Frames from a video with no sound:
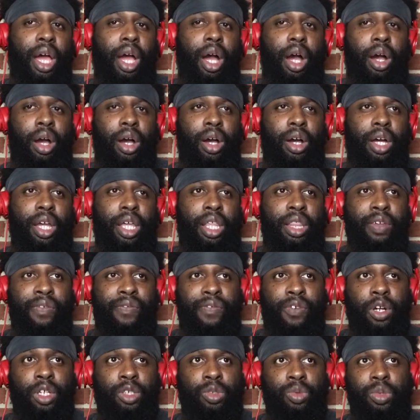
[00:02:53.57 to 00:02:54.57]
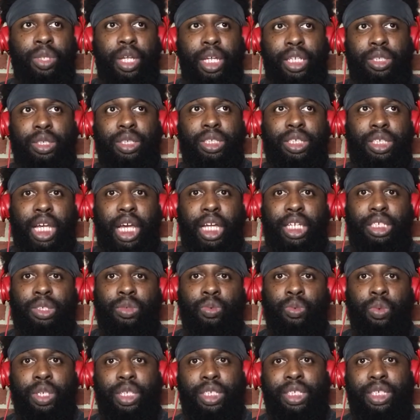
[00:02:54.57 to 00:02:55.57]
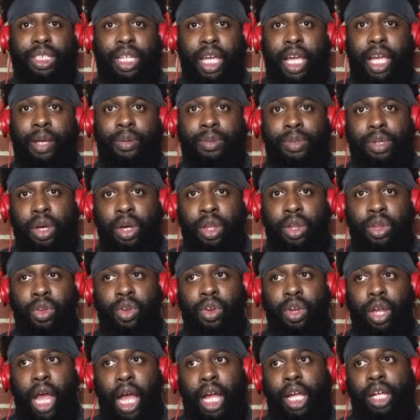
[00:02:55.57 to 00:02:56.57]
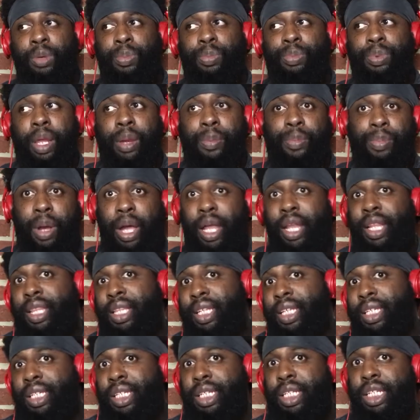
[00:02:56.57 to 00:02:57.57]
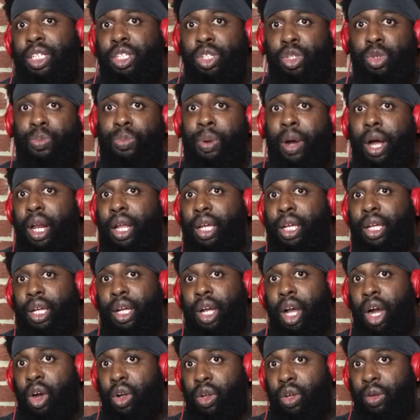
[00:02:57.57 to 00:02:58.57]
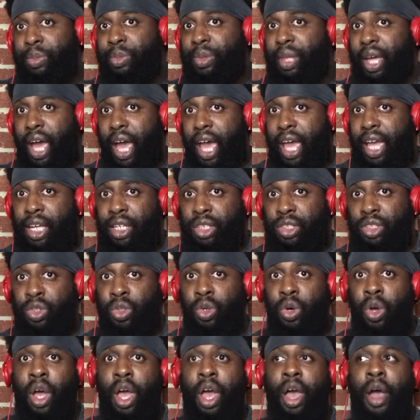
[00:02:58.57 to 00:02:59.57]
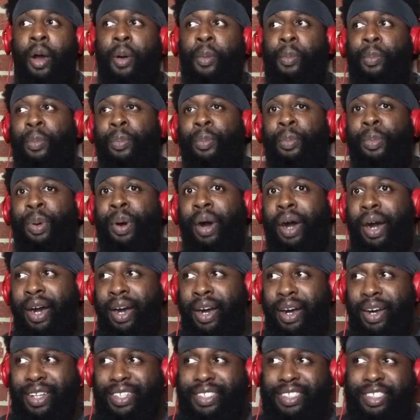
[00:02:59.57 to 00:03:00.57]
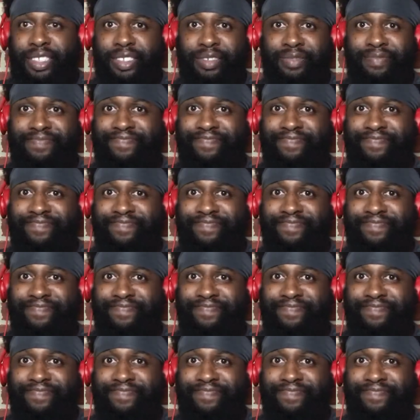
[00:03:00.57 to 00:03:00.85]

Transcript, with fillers: Uh, in the first one, that's his, actually what his name's under. And I could, they, in this season, you probably can call him the Angel, but